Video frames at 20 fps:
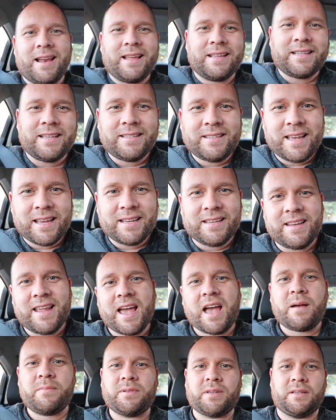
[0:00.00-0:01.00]
I like to take
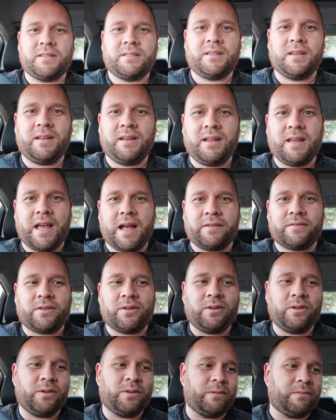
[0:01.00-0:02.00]
naps on Sunday
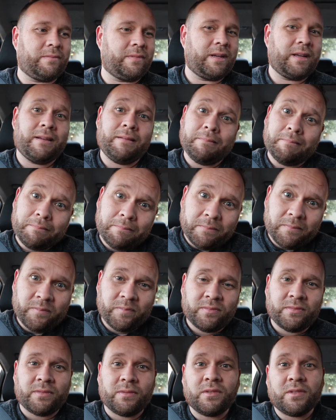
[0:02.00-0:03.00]
afternoon.
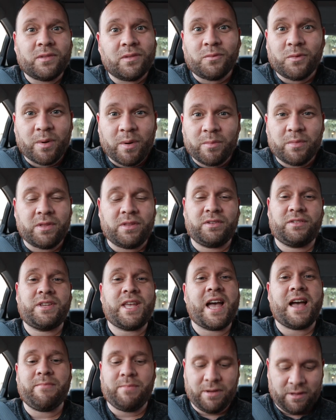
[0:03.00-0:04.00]
Remember the
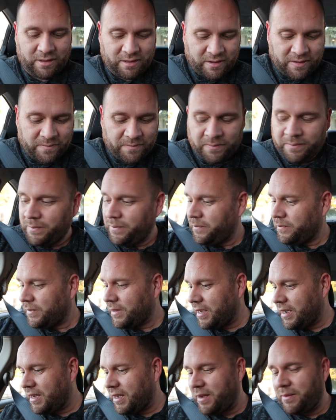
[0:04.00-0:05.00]
Sabbath.
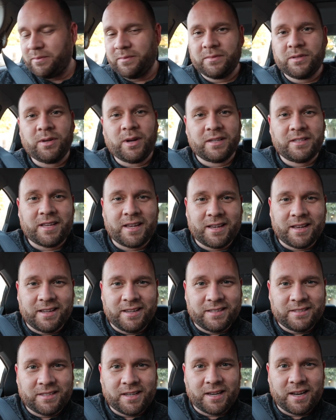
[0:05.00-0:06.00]
Um, so I take
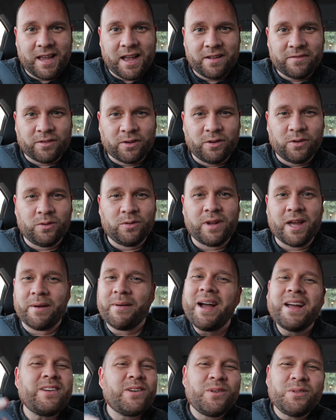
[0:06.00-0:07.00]
a Sunday afternoon
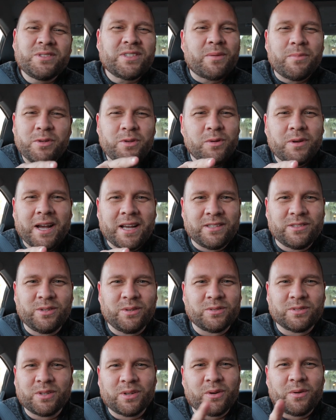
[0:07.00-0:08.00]
nap. I know some of you guys
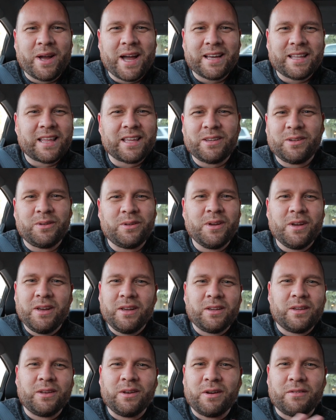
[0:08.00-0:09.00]
do, so don't act like you,
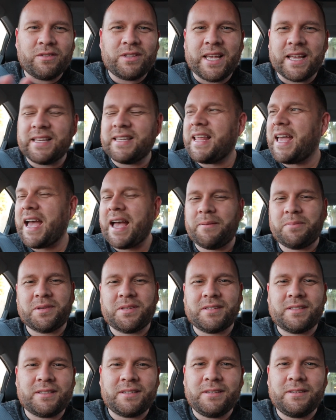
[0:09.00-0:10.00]
you never take
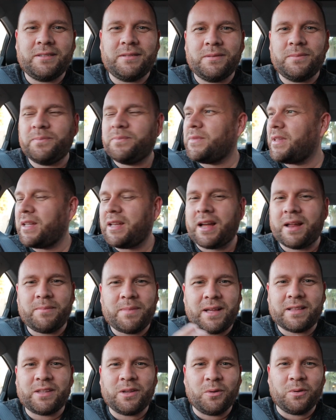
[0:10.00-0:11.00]
naps.
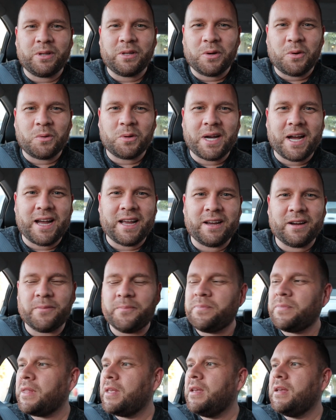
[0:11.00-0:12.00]
I'm not the only old guy
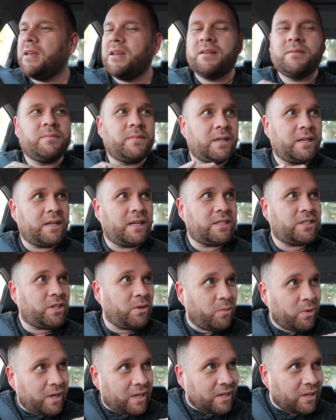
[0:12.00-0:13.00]
here. But uh,
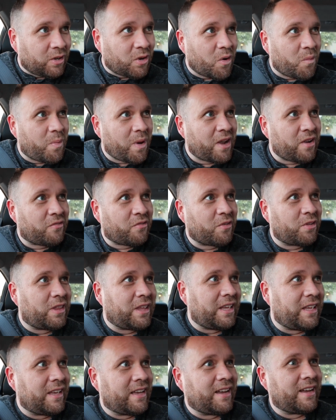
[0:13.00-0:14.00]
she went in to go pay for
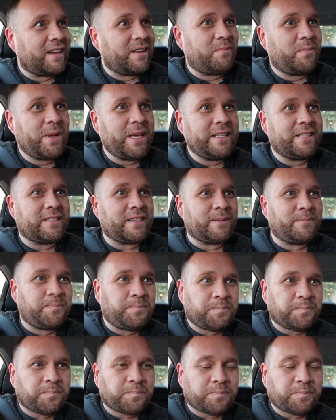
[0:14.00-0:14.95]
the uh, pizza.